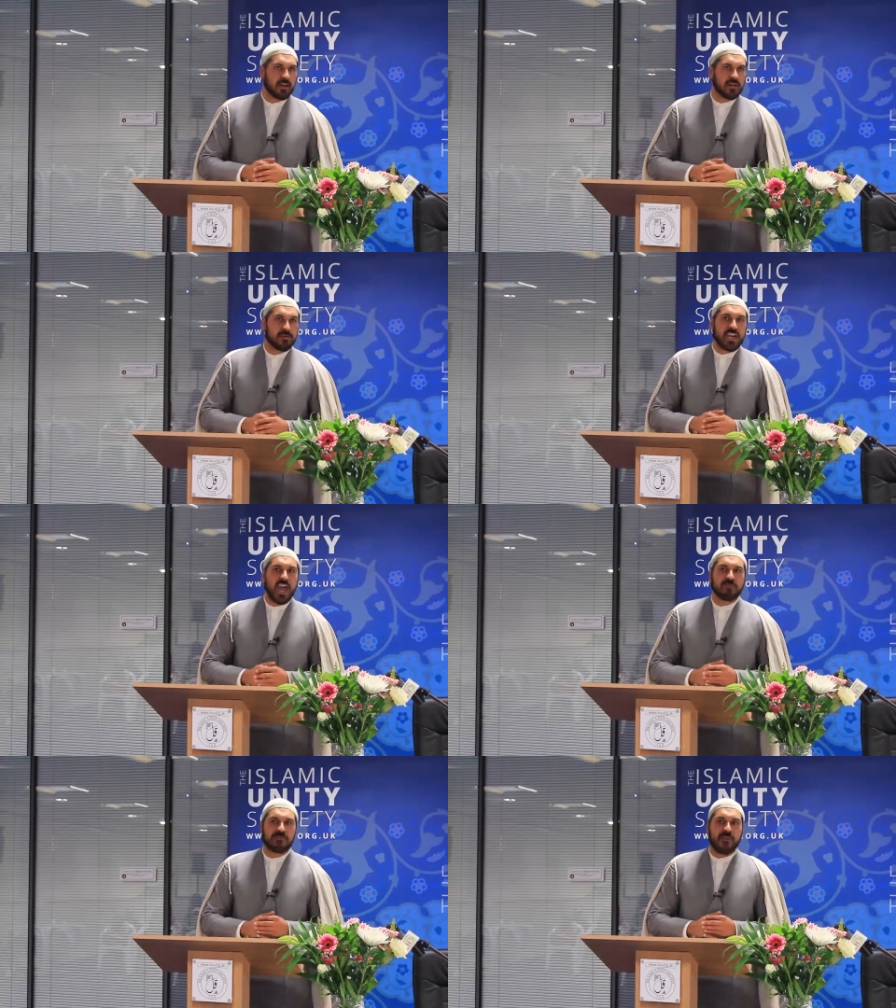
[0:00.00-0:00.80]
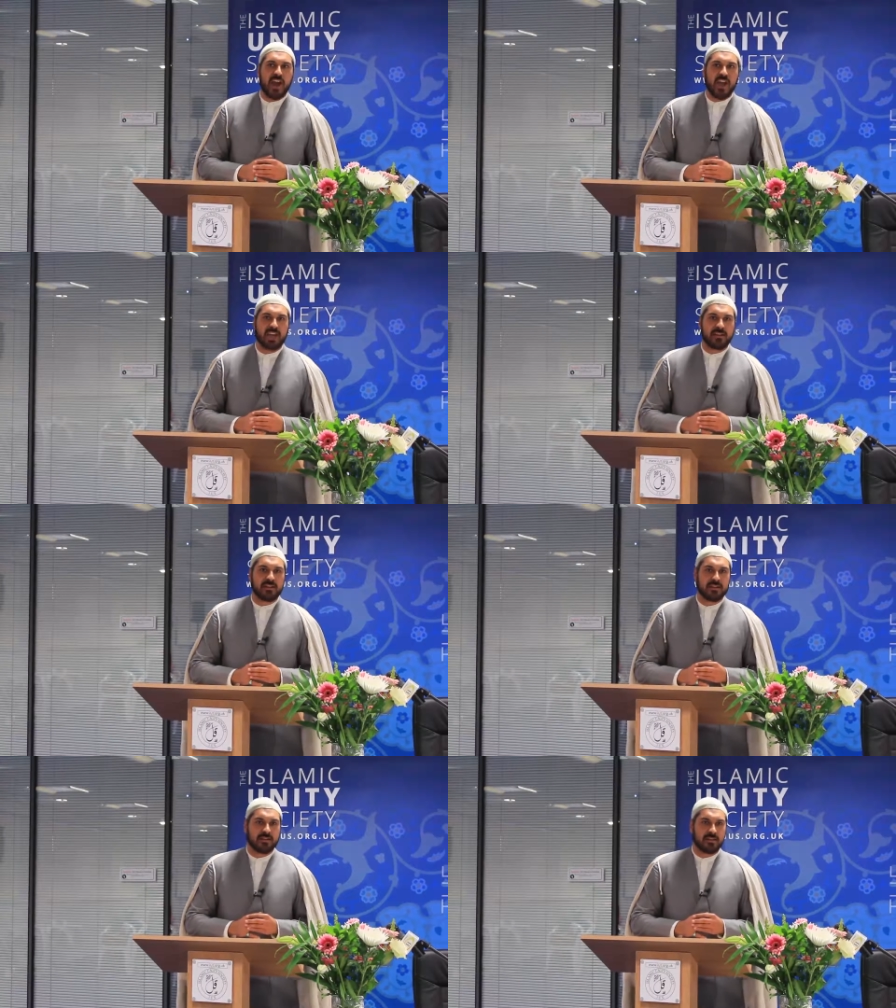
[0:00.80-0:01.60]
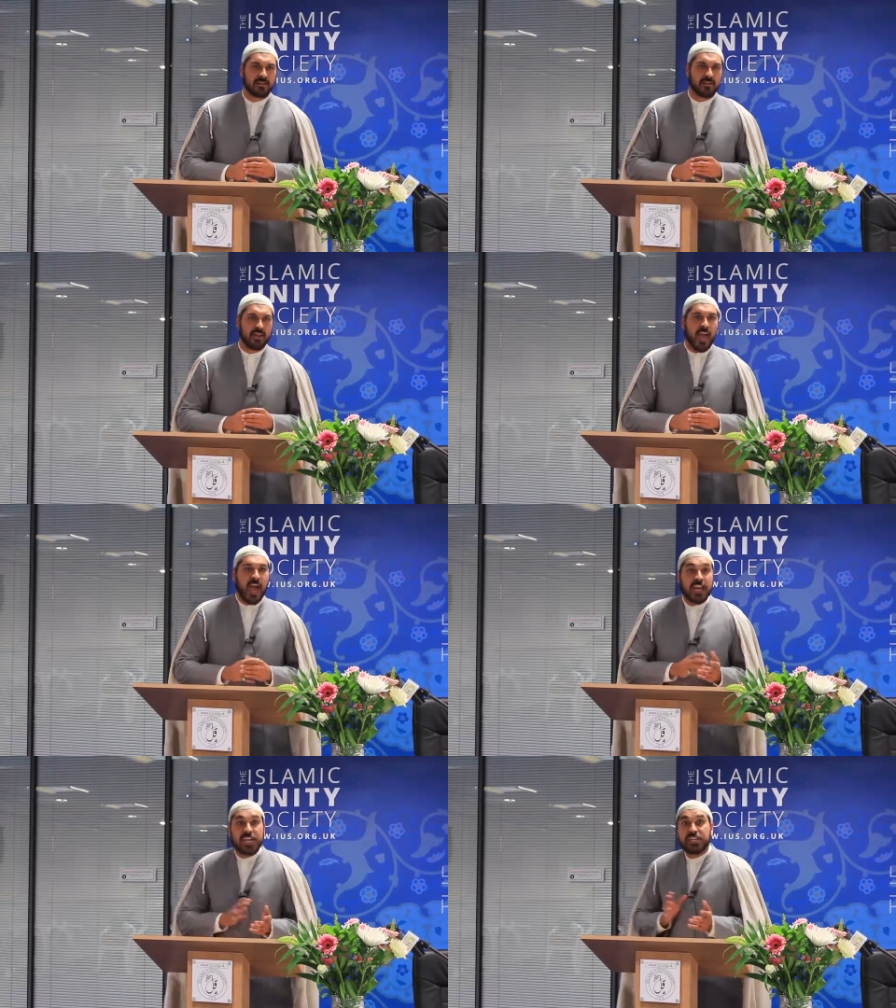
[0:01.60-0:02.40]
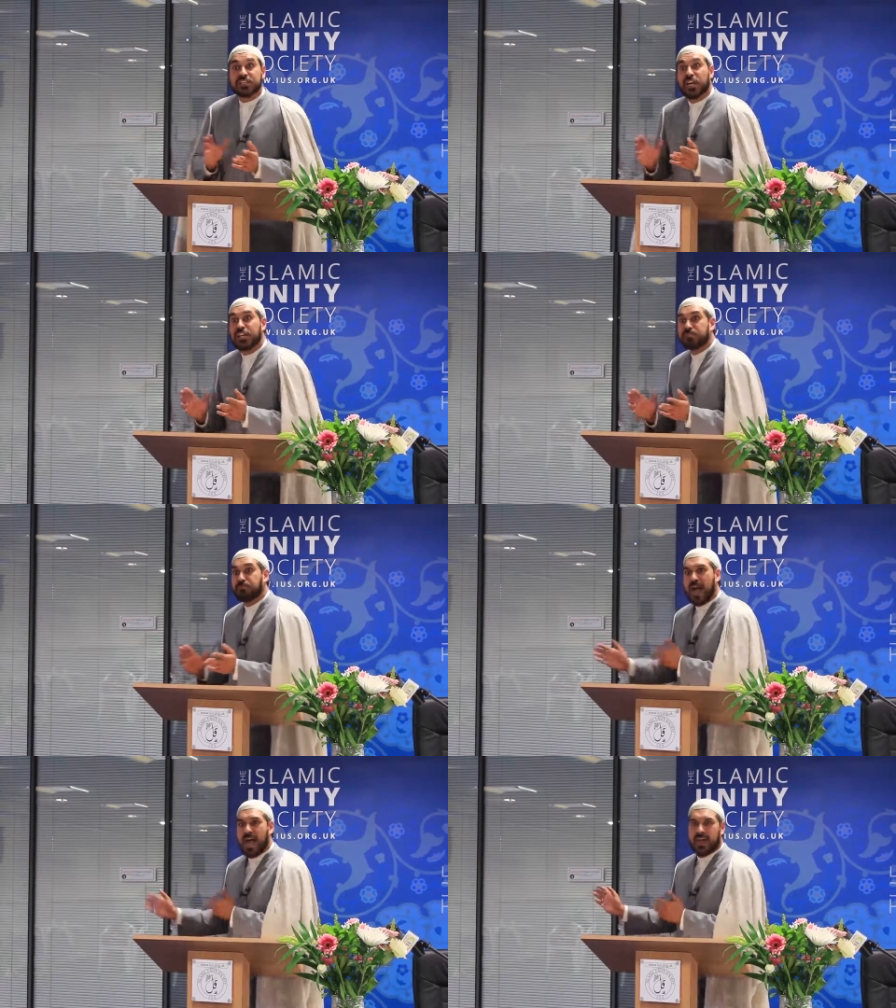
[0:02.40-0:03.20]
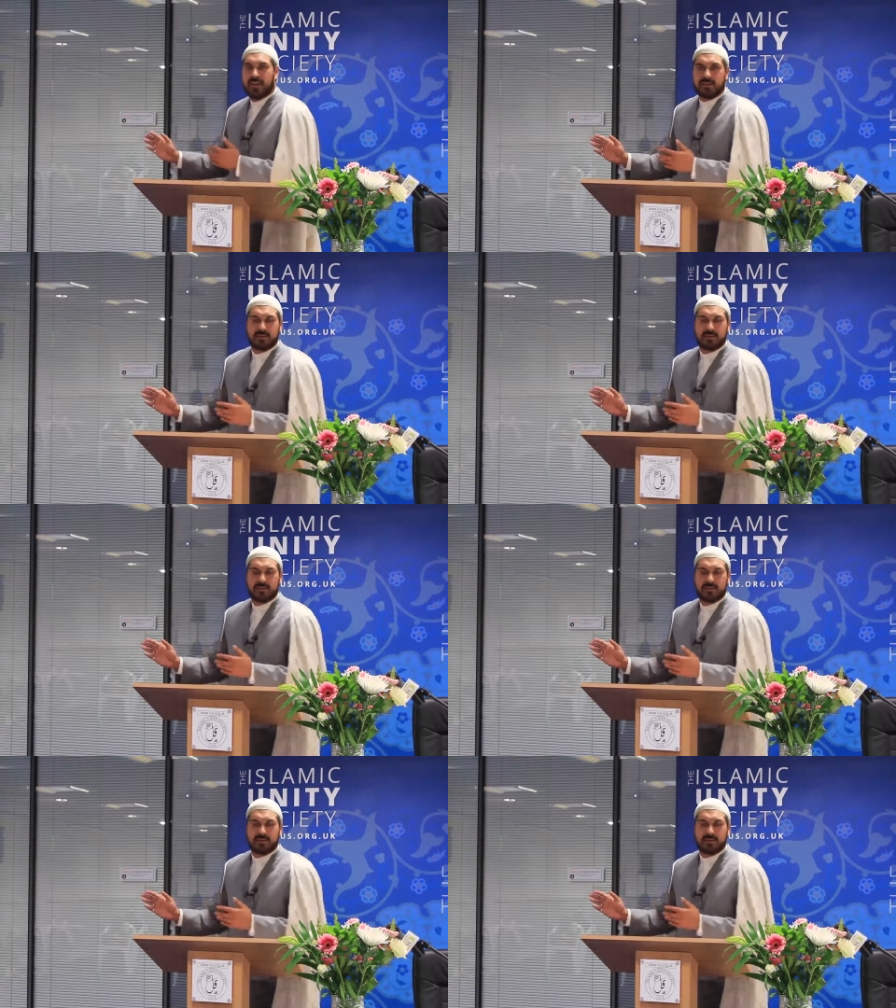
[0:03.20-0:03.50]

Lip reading: He became afraid and he turned back.